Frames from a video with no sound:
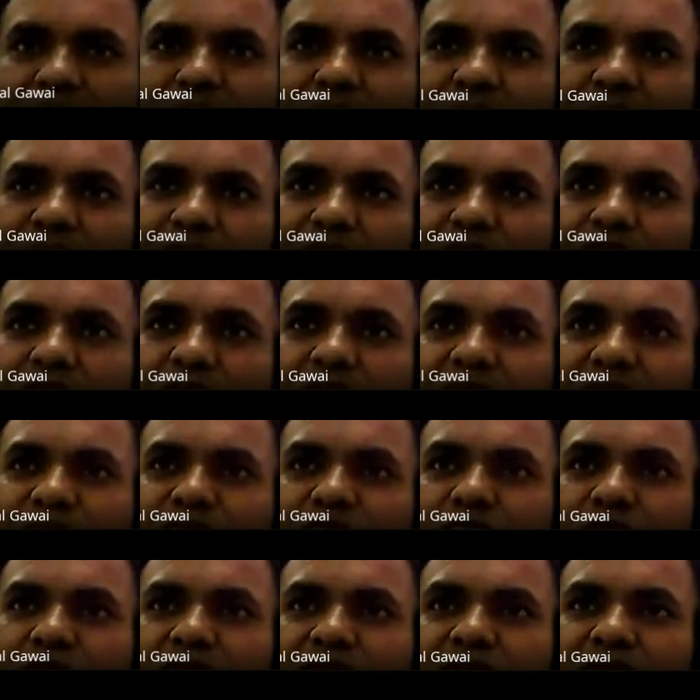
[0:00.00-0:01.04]

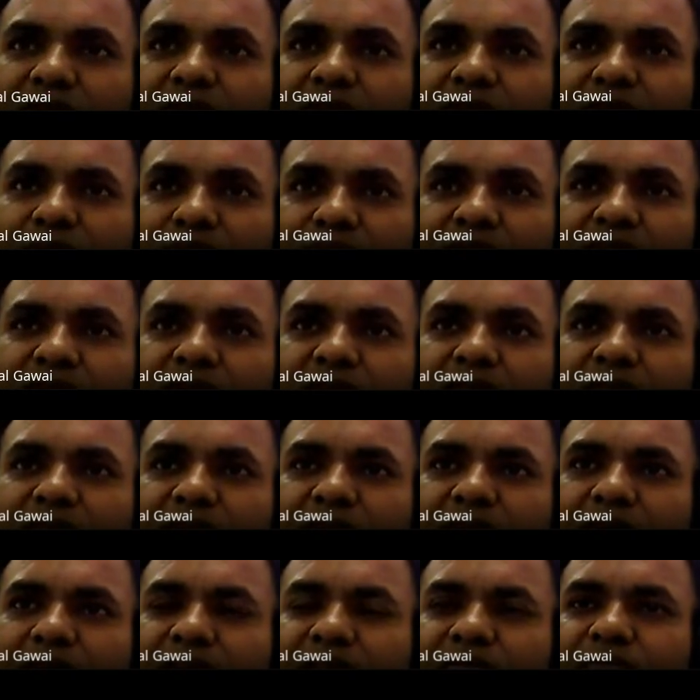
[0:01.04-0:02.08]
microencapsulation
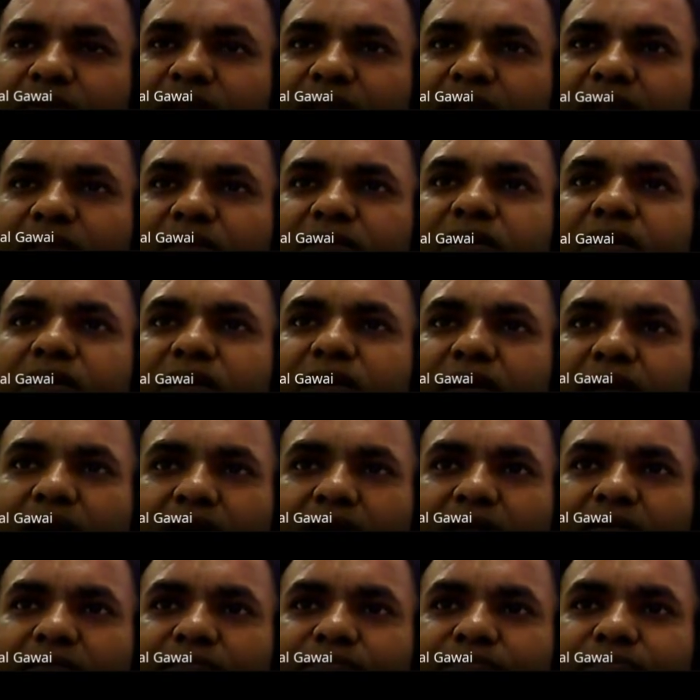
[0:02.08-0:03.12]
efficiency as well as
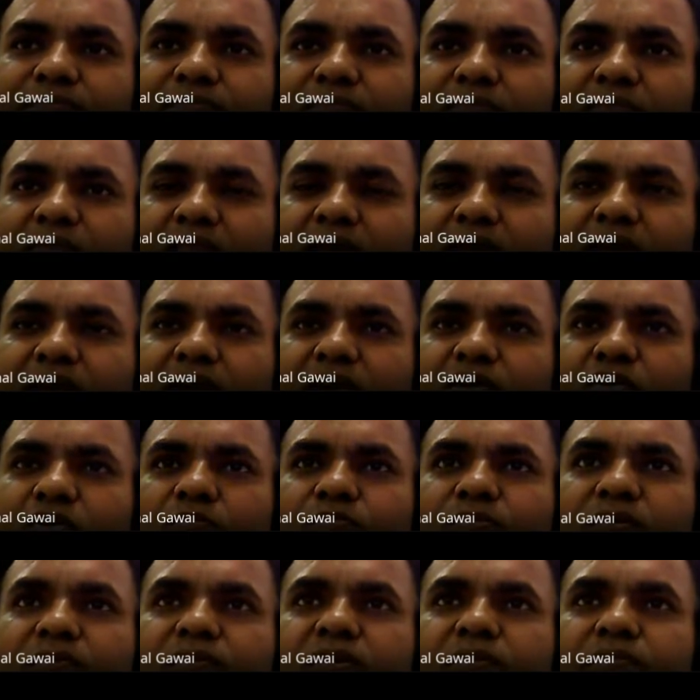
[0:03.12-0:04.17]
yield
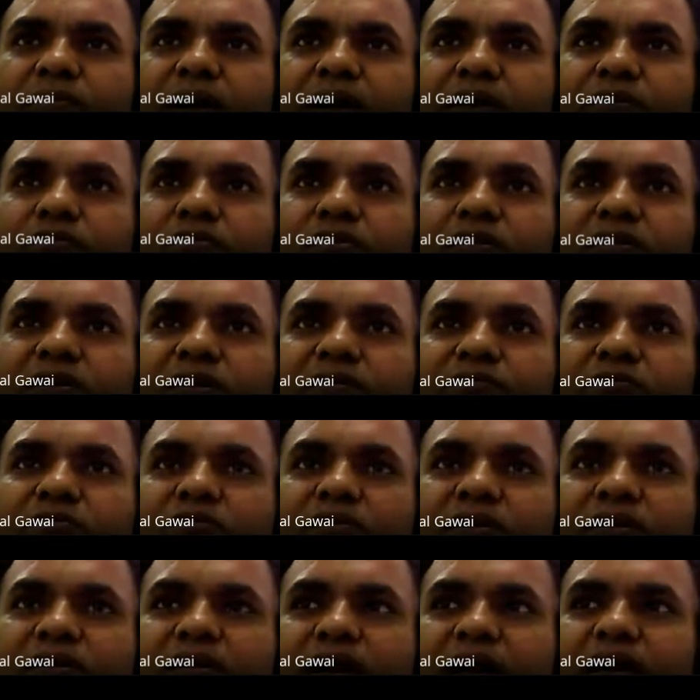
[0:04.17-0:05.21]
of our
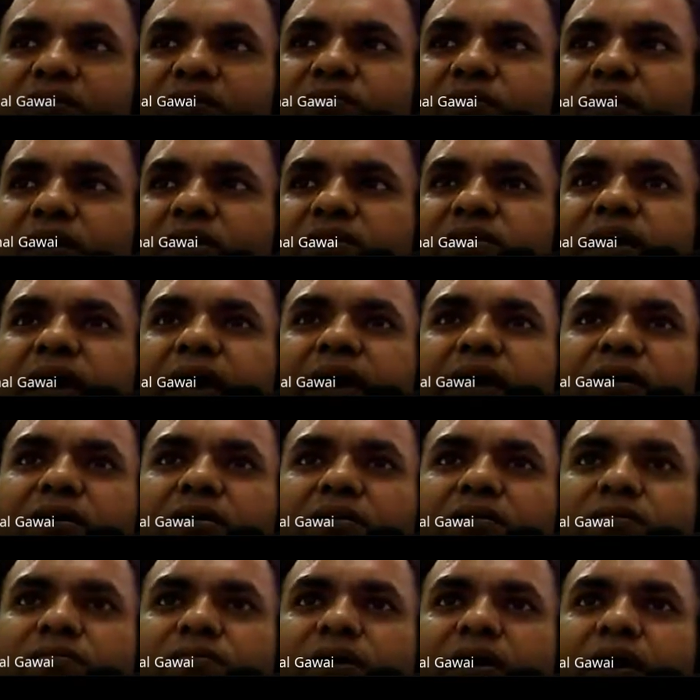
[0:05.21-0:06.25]
microencapsulate, as well as
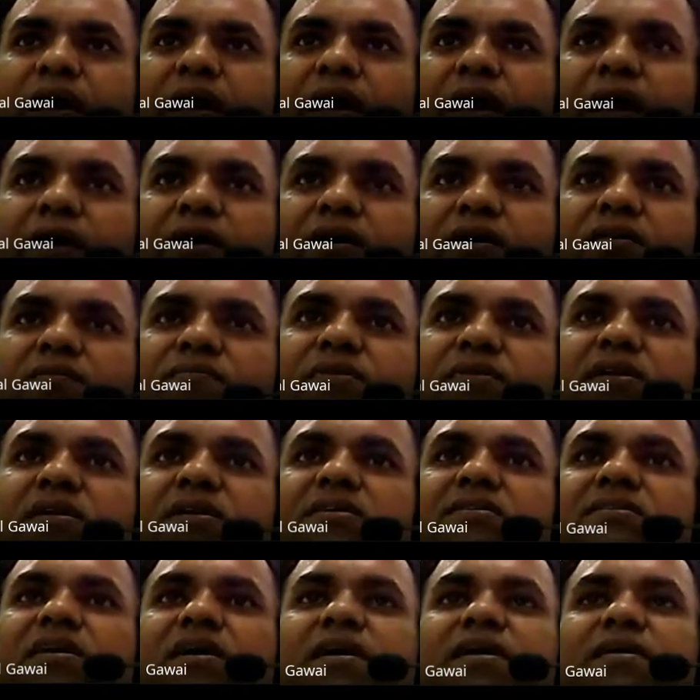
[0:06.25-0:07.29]
angle will
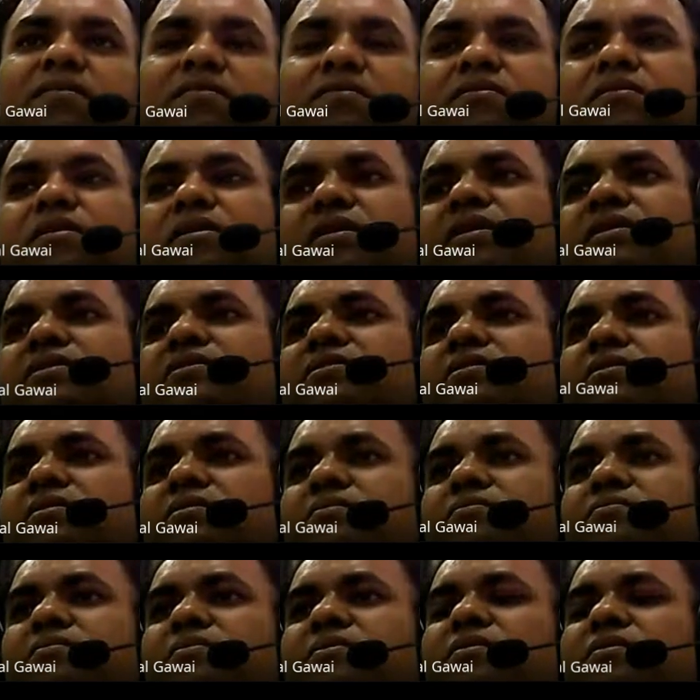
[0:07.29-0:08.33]
decide the nature
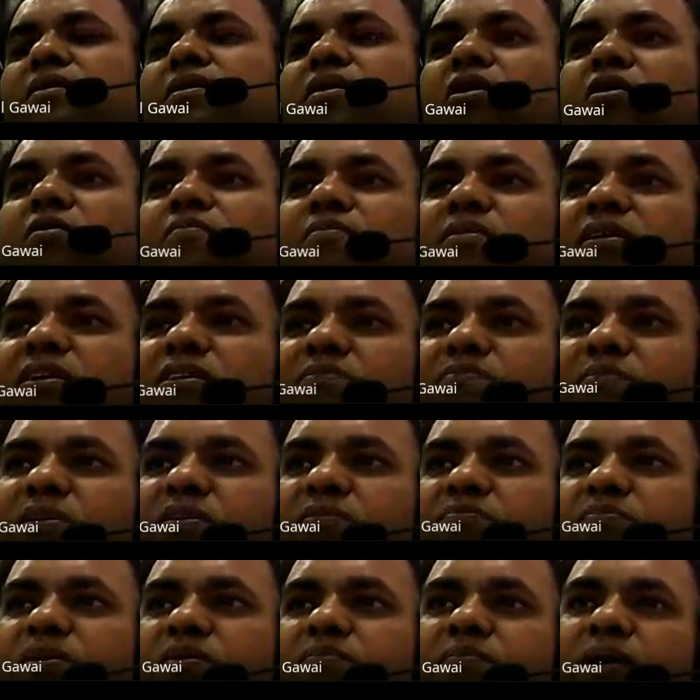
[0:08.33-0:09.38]
of the
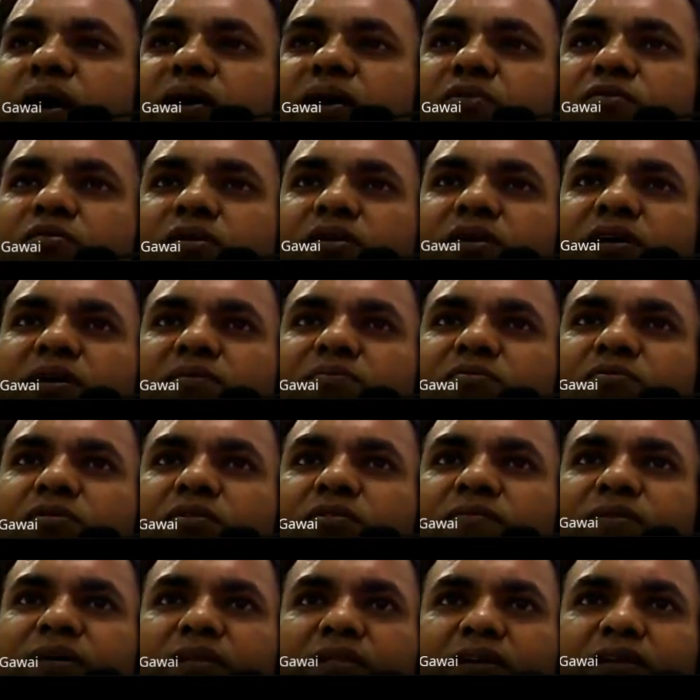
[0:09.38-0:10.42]
specific
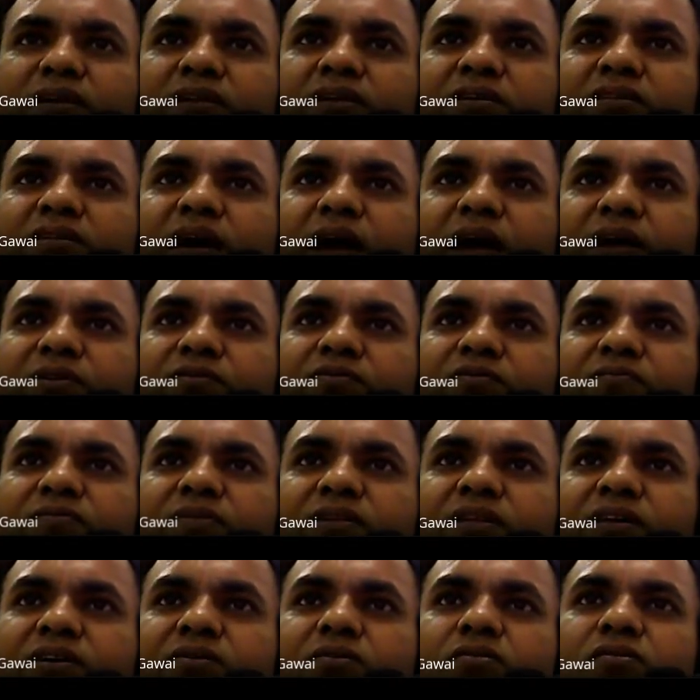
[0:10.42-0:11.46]
microencapsulate, whether it is
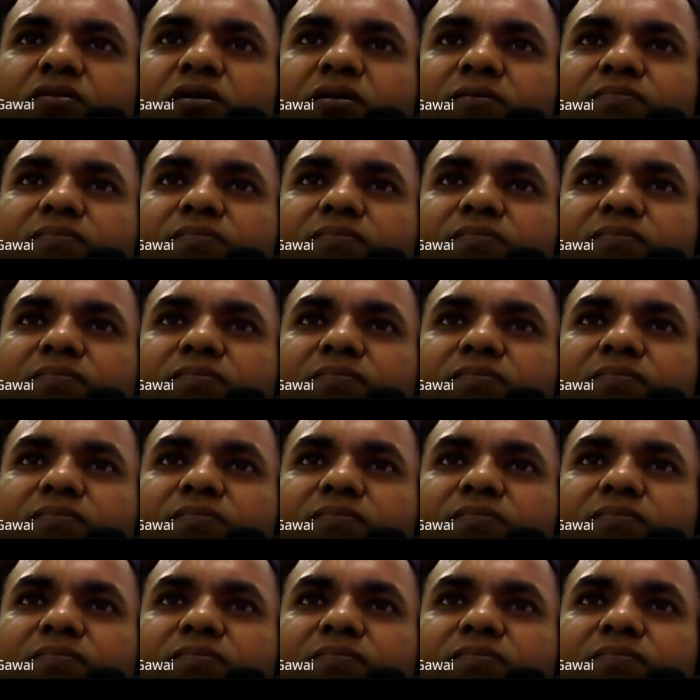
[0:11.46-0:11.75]
hydrophilic or